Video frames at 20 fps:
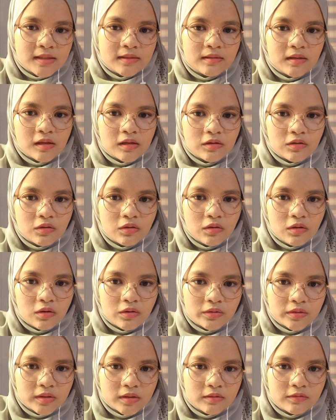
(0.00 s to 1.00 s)
They no
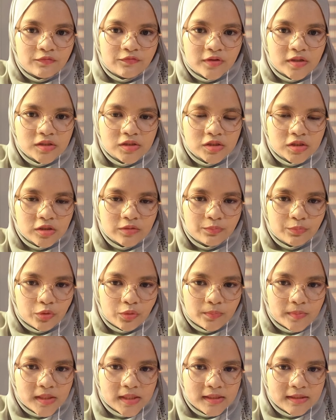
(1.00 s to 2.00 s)
longer function
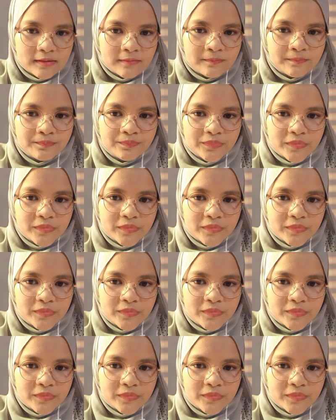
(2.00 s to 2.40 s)
properly.